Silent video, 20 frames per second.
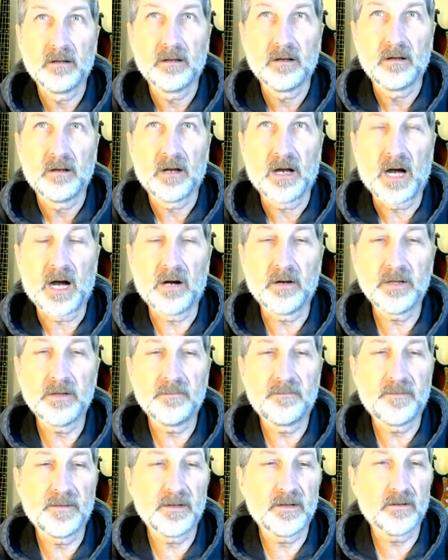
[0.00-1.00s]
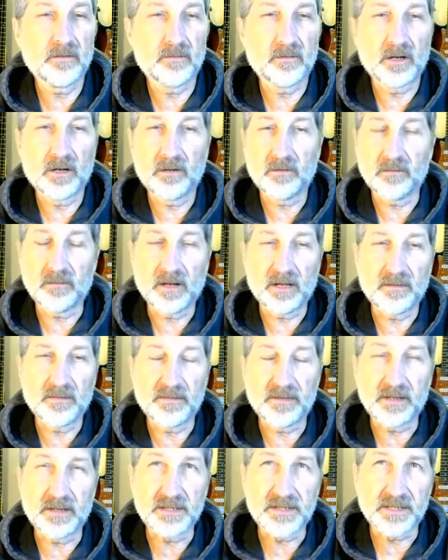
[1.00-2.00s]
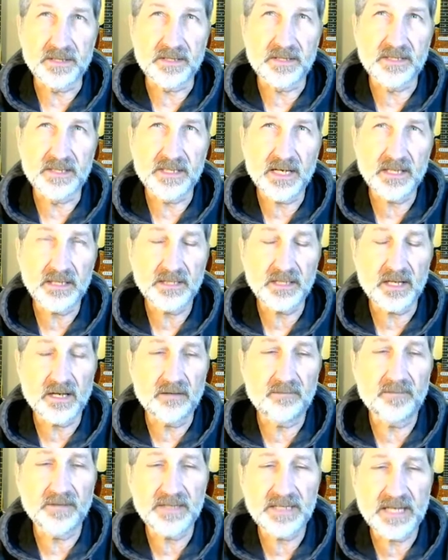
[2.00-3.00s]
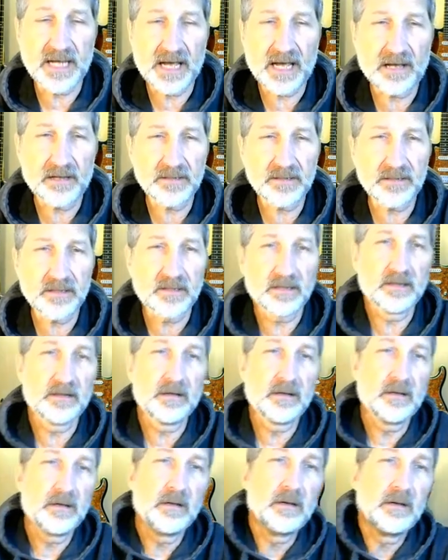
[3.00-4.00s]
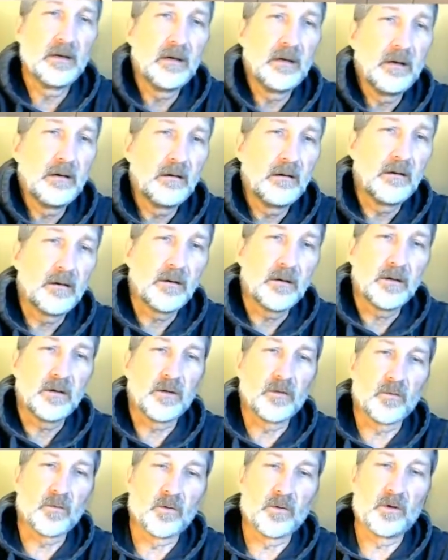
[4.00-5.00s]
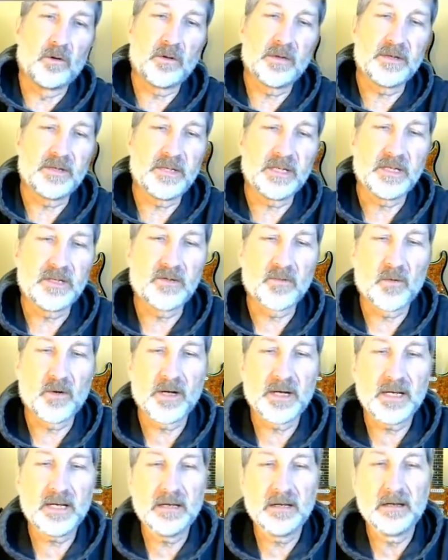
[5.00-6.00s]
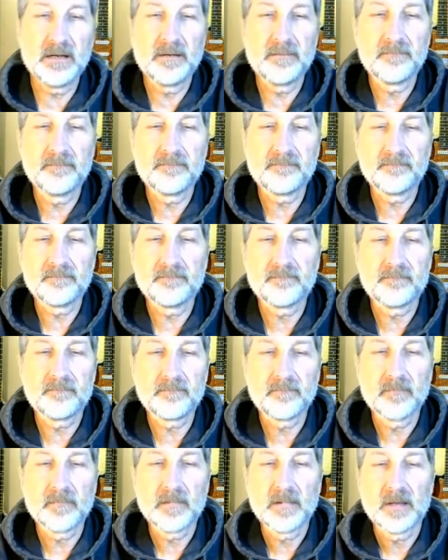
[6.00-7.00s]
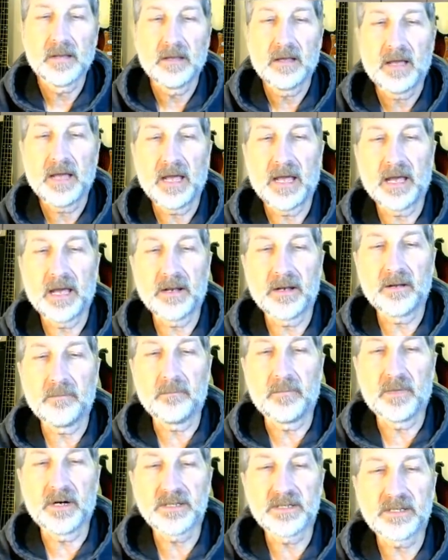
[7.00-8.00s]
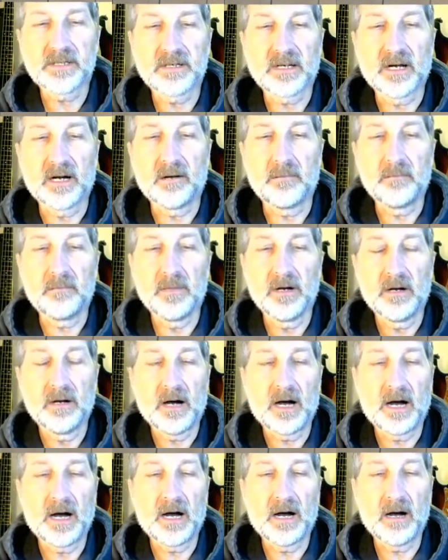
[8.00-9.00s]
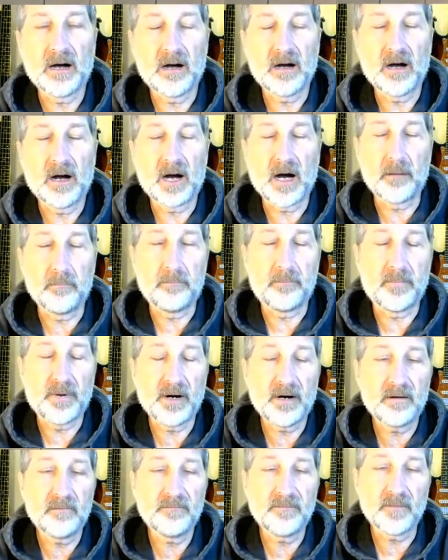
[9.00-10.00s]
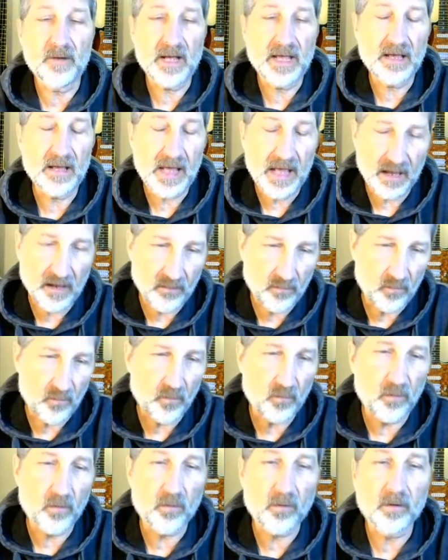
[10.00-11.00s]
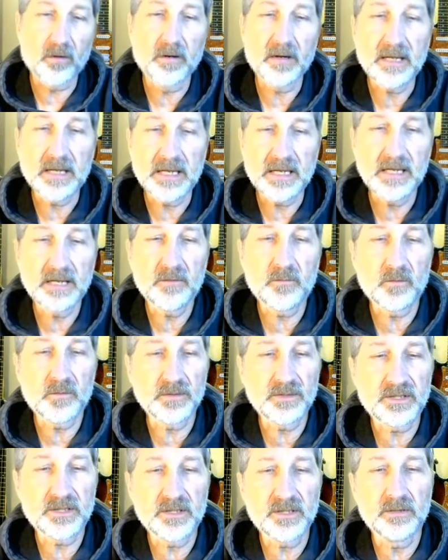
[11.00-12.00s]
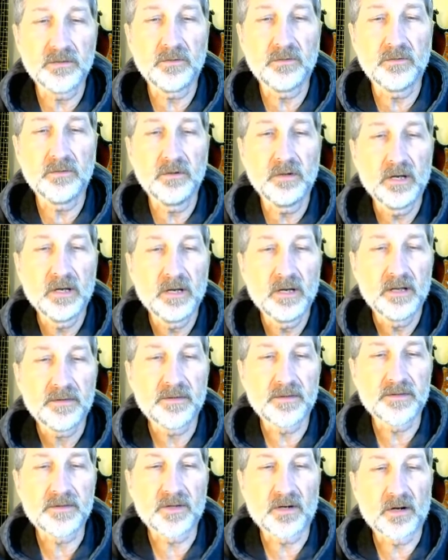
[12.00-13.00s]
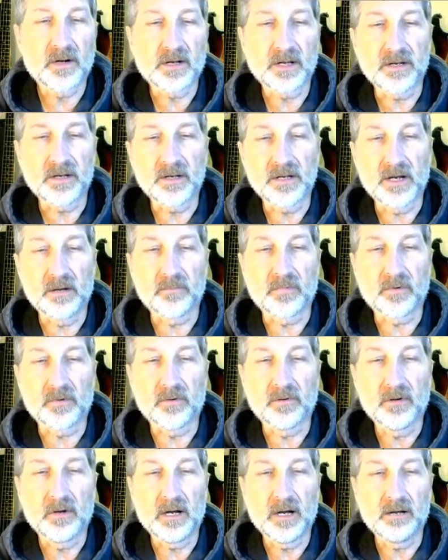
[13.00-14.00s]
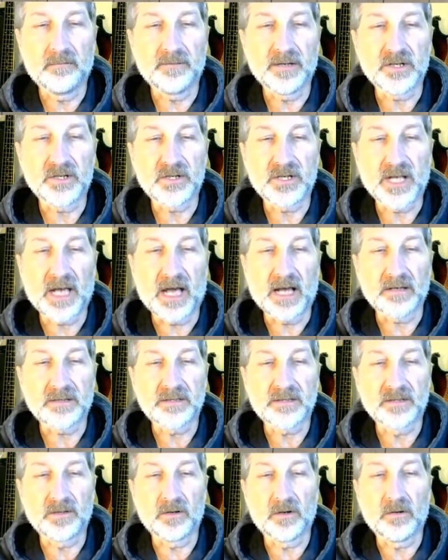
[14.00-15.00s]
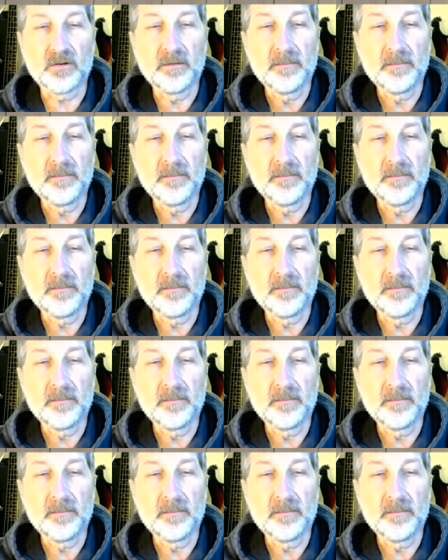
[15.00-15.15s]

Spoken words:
How you figure out the success of a task, you roll the d20 and it must come above or equal to the target number of each task. So